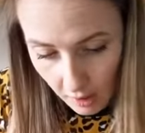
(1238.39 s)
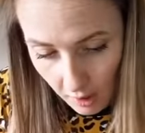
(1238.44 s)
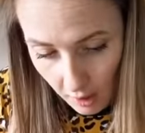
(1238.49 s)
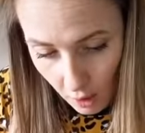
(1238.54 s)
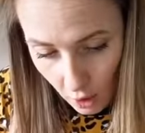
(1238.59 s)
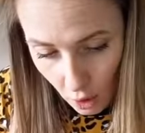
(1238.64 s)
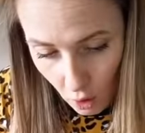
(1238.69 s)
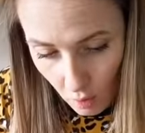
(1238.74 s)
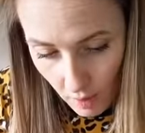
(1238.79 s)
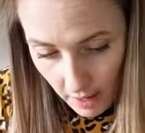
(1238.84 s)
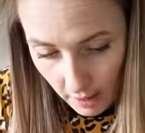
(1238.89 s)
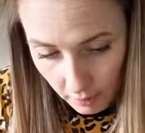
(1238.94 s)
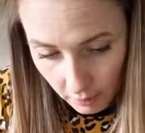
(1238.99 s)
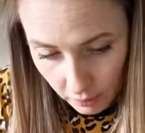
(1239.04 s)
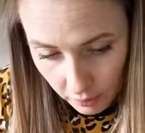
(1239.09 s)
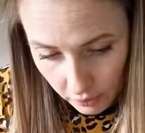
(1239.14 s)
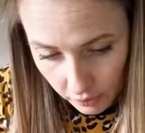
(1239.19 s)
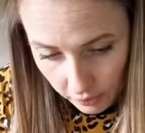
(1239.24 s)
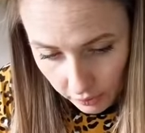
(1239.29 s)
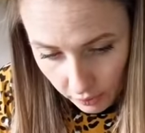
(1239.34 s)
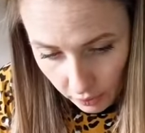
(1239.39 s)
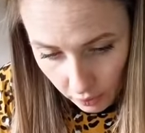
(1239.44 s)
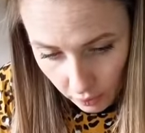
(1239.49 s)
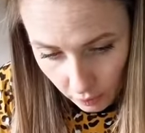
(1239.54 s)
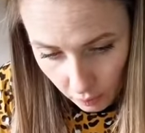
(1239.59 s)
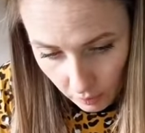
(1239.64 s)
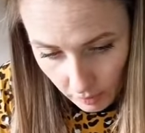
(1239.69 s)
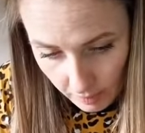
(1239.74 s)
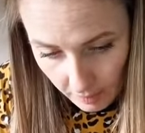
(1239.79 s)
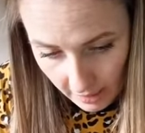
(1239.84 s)
Who else could
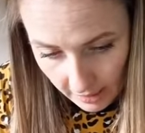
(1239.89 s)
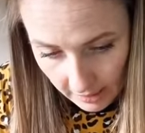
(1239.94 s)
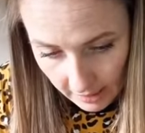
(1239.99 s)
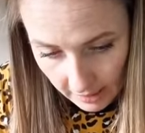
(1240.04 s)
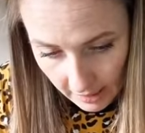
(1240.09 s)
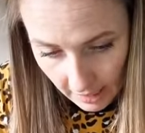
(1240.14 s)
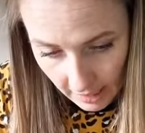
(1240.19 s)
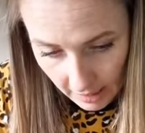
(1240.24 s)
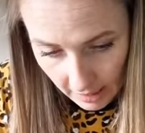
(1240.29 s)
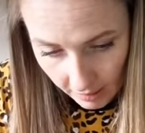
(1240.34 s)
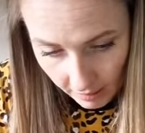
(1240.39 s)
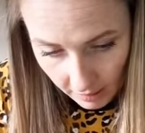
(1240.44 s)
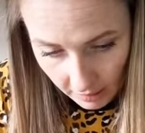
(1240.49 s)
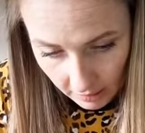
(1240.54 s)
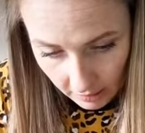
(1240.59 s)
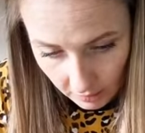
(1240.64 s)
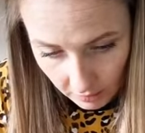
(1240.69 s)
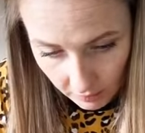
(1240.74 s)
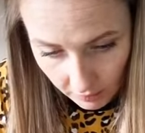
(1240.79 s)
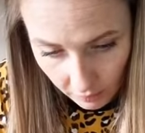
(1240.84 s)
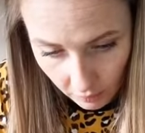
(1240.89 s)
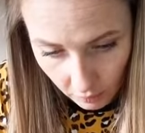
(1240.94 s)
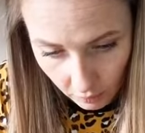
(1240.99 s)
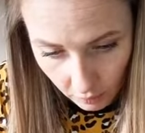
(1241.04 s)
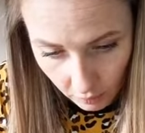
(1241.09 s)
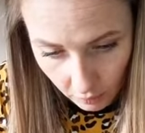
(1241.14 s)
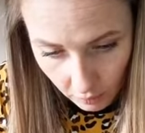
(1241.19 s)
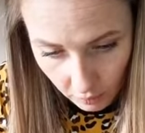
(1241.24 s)
we make key rings for?